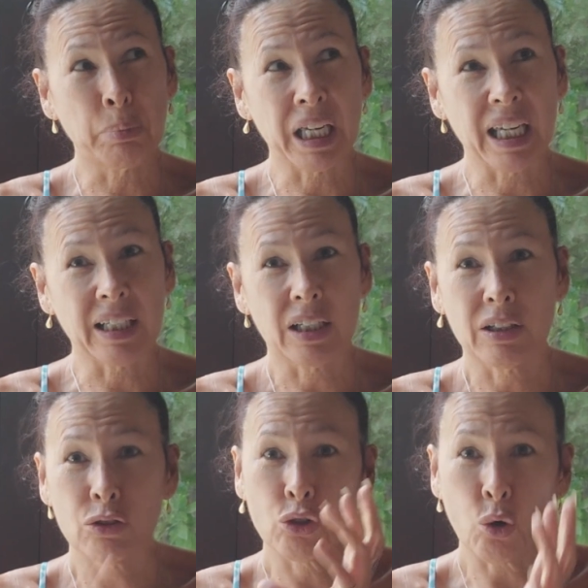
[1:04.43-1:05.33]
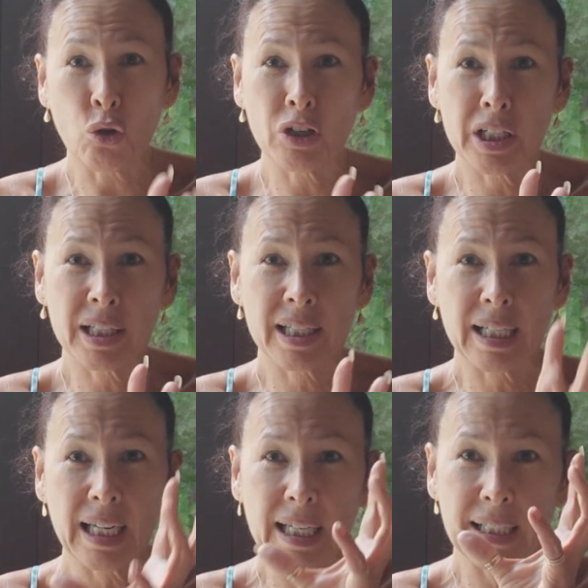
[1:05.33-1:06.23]
being a
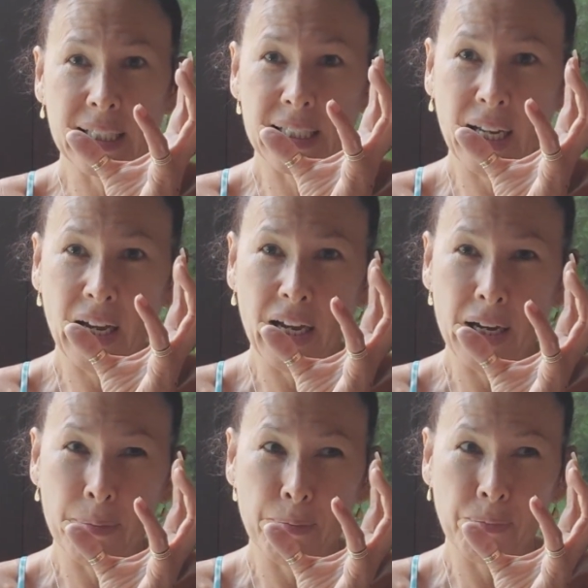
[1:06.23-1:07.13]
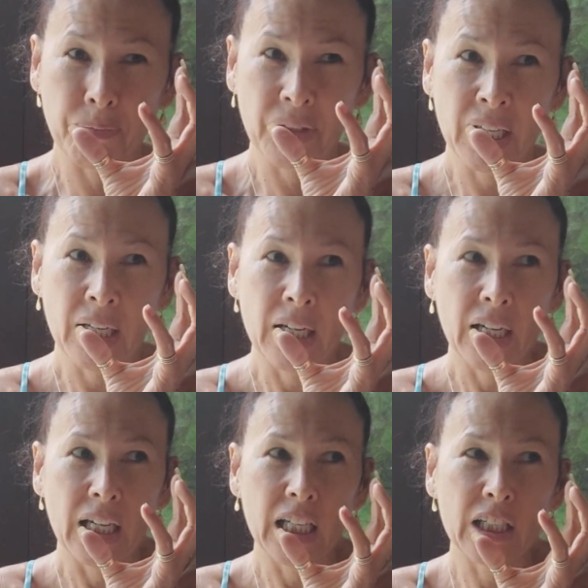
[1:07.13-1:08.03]
Taurus, it's um,
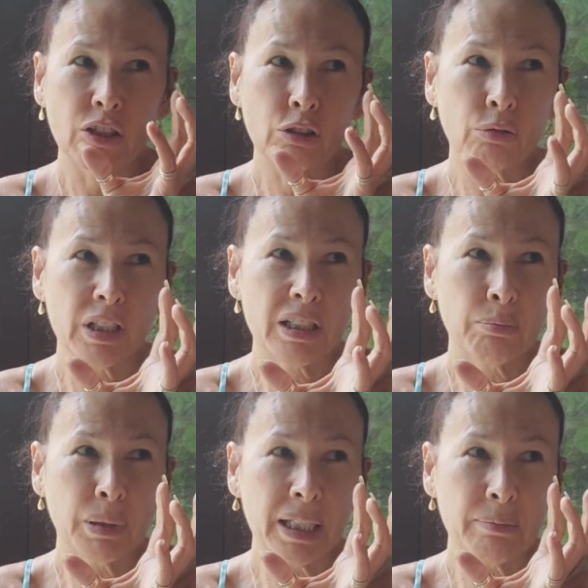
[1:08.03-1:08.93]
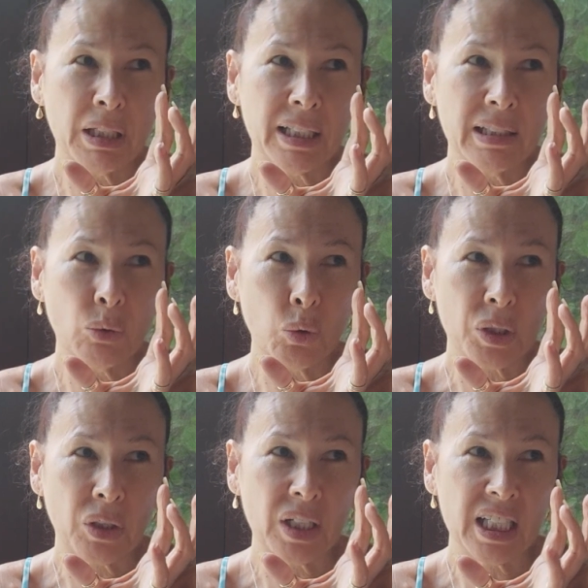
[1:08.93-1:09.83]
incredible. It, it,
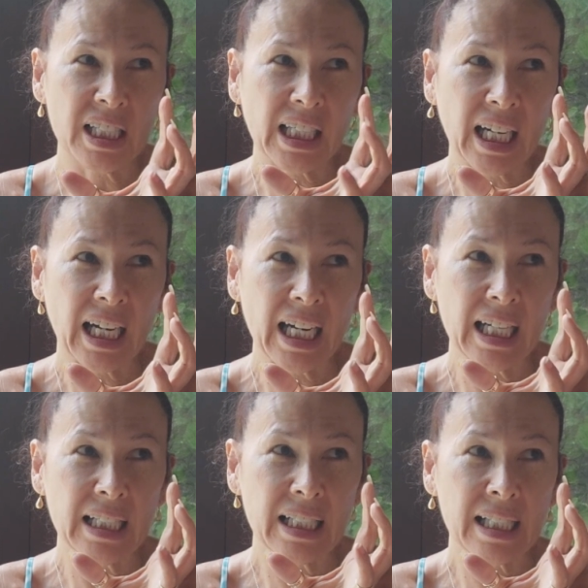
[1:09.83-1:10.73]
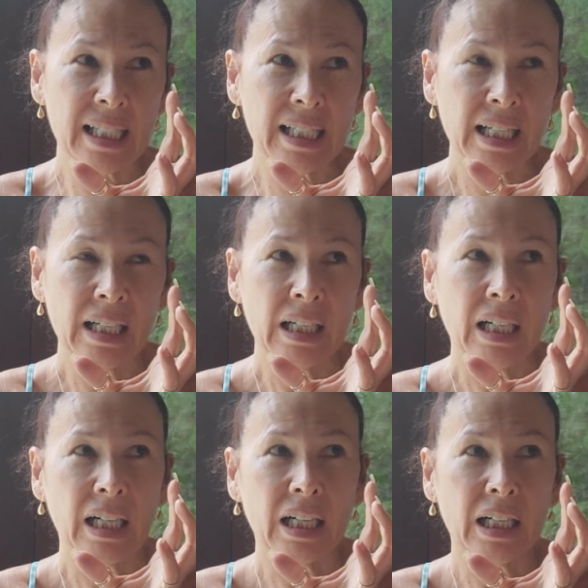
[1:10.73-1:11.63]
also indicates
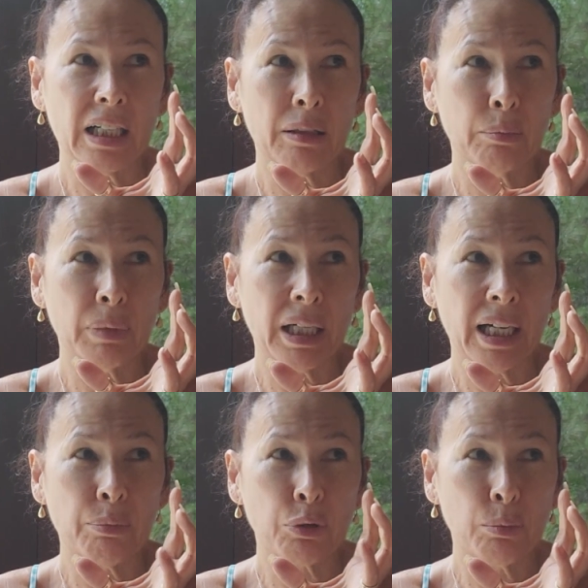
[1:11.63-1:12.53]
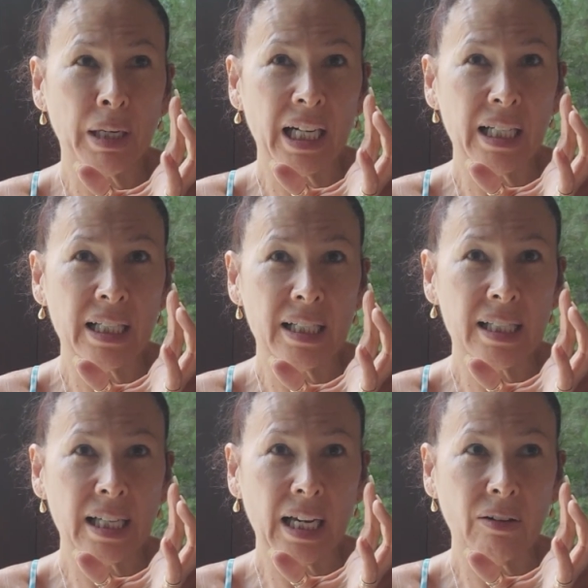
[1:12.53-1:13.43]
um, April, May
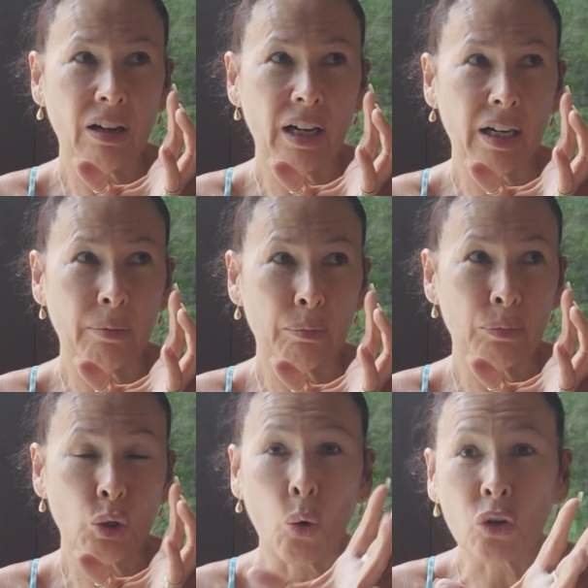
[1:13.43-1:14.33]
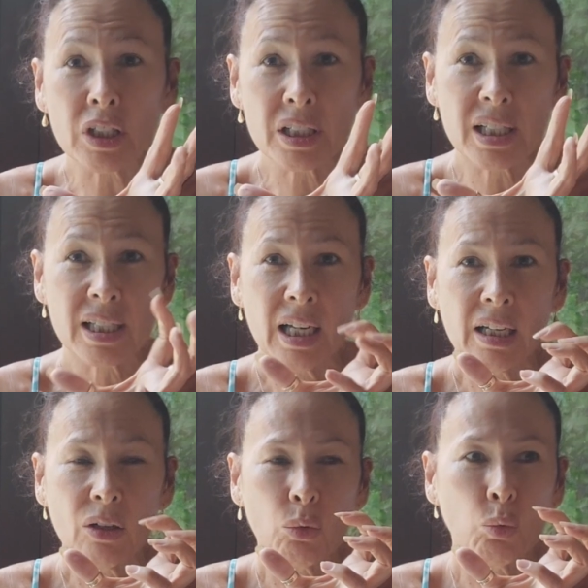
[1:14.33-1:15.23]
is um, Taurus,
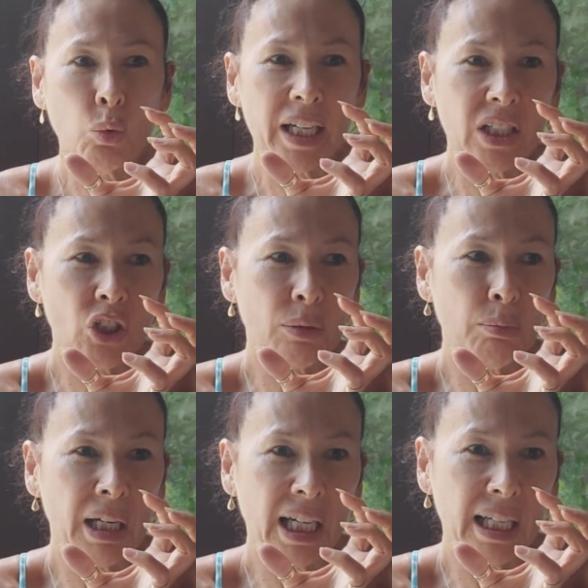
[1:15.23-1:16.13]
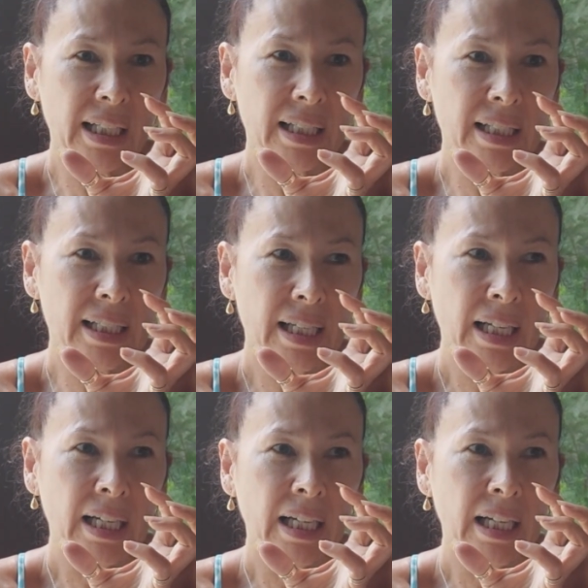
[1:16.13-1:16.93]
which means